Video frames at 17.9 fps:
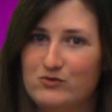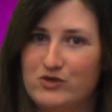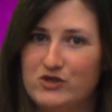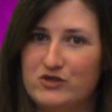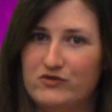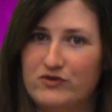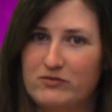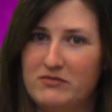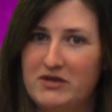
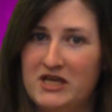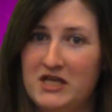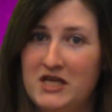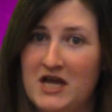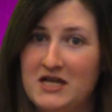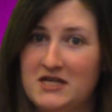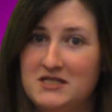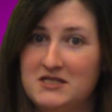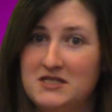which for me
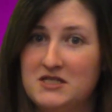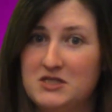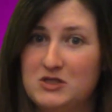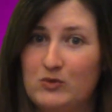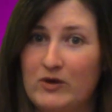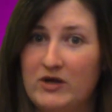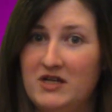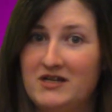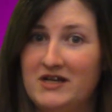kind of says
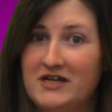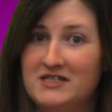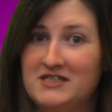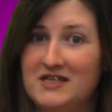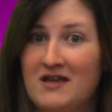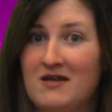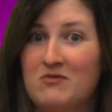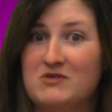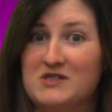
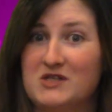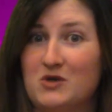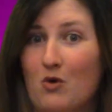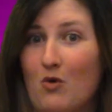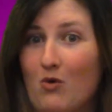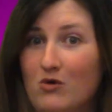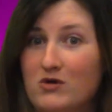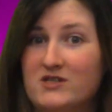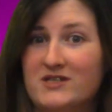2019 was an
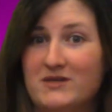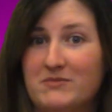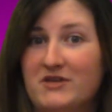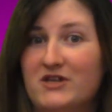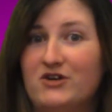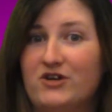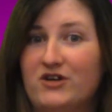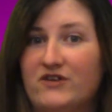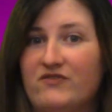awesome
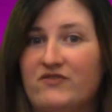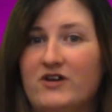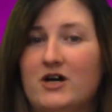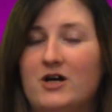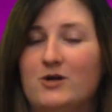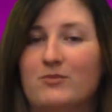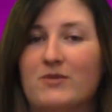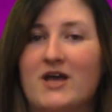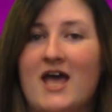year in
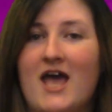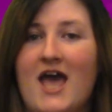film.